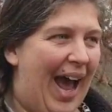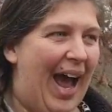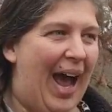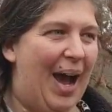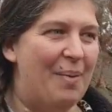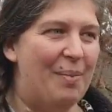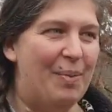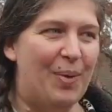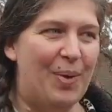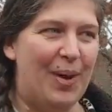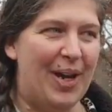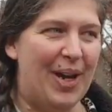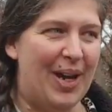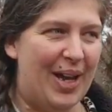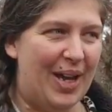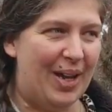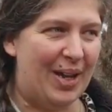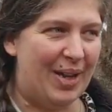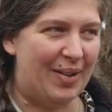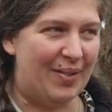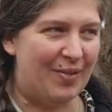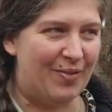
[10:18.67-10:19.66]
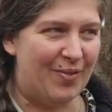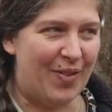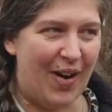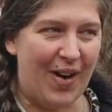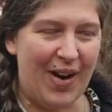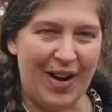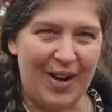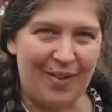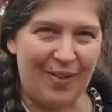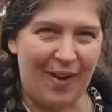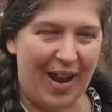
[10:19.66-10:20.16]
and we're
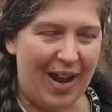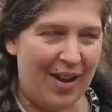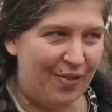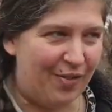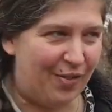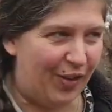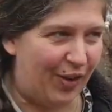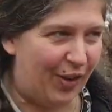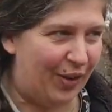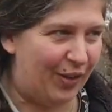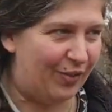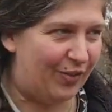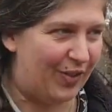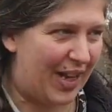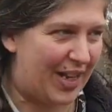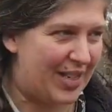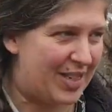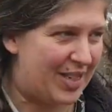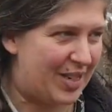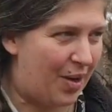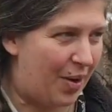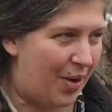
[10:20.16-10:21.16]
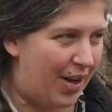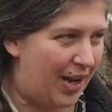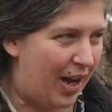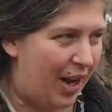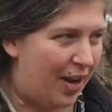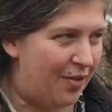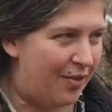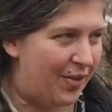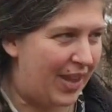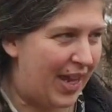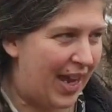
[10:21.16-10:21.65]
very grateful. Vlad's going
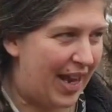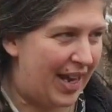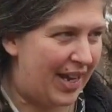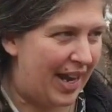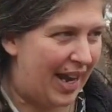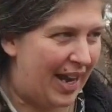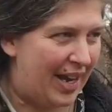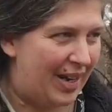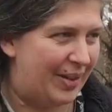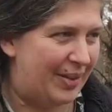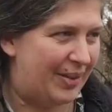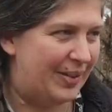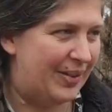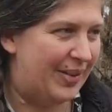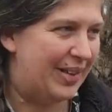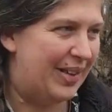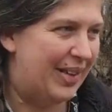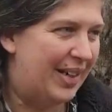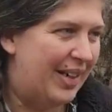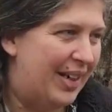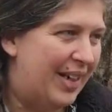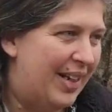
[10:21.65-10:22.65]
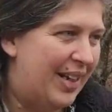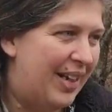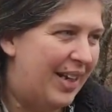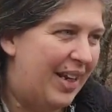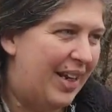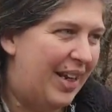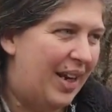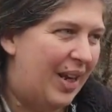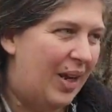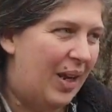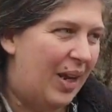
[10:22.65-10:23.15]
over there now.
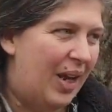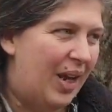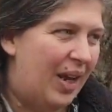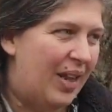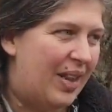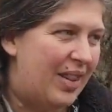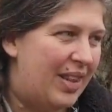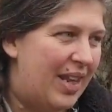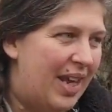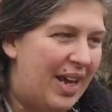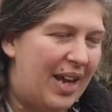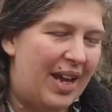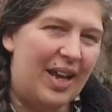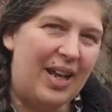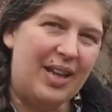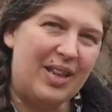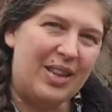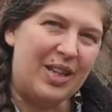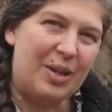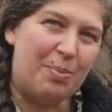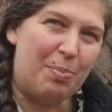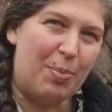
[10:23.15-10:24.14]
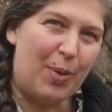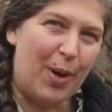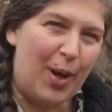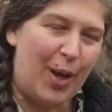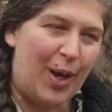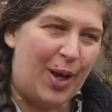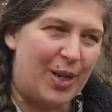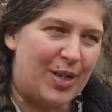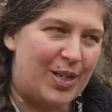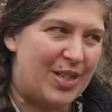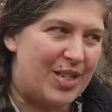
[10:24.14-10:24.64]
The
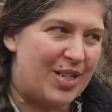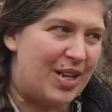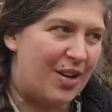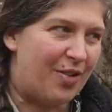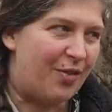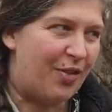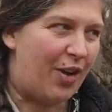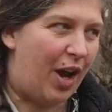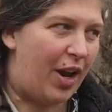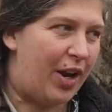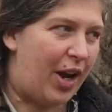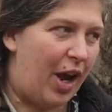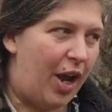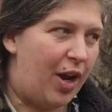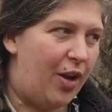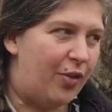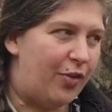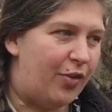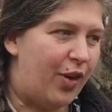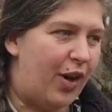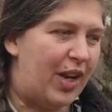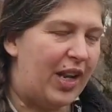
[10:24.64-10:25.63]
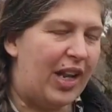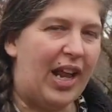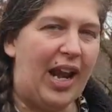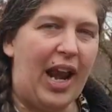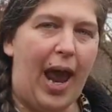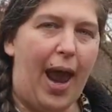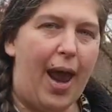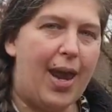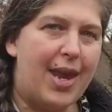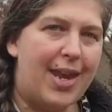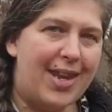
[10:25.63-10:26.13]
birds have gone over and they're
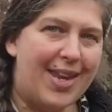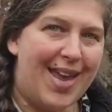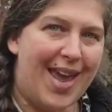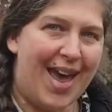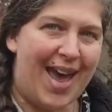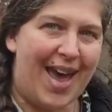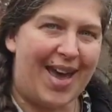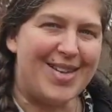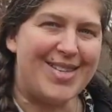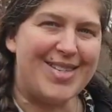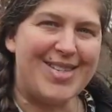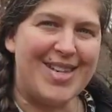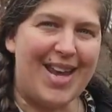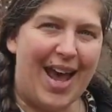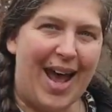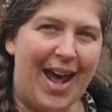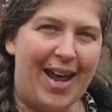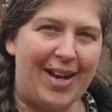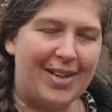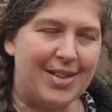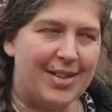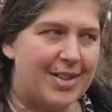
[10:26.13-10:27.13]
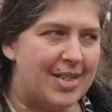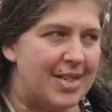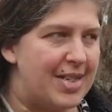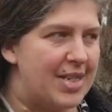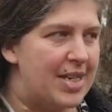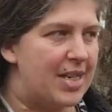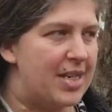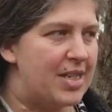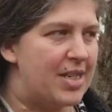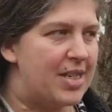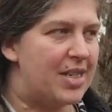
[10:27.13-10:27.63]
like, yes,
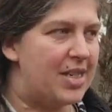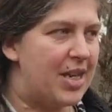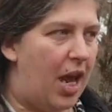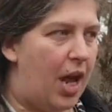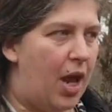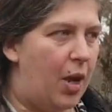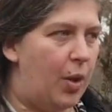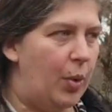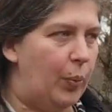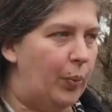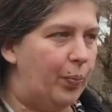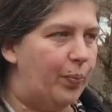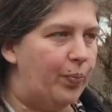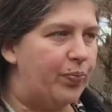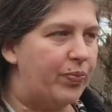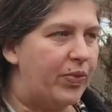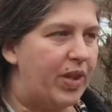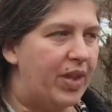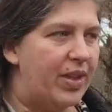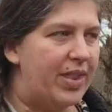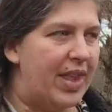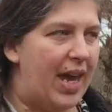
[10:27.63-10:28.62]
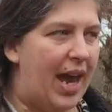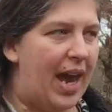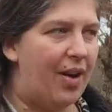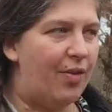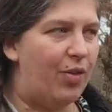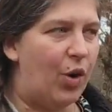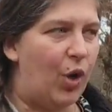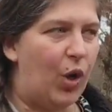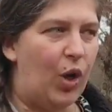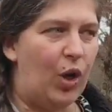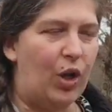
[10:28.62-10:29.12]
ants. So
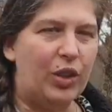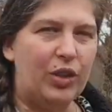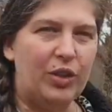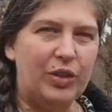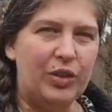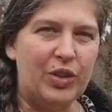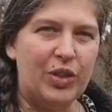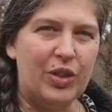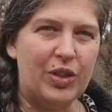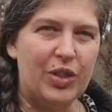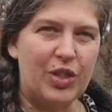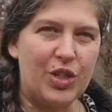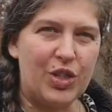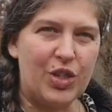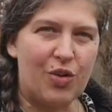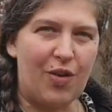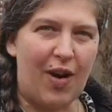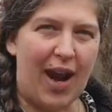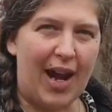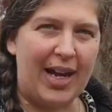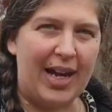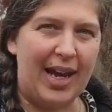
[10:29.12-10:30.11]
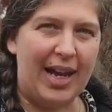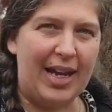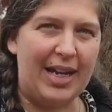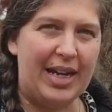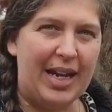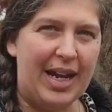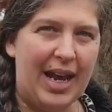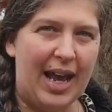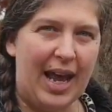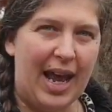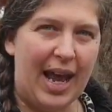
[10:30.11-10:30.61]
they're all scranning
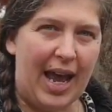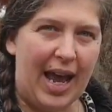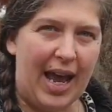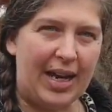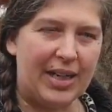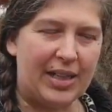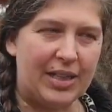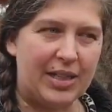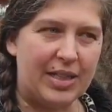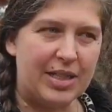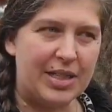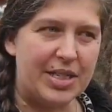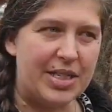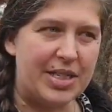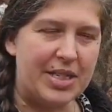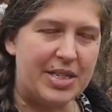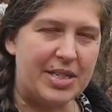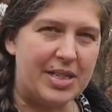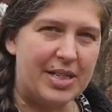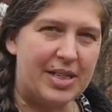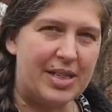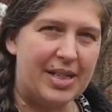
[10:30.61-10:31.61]
ants.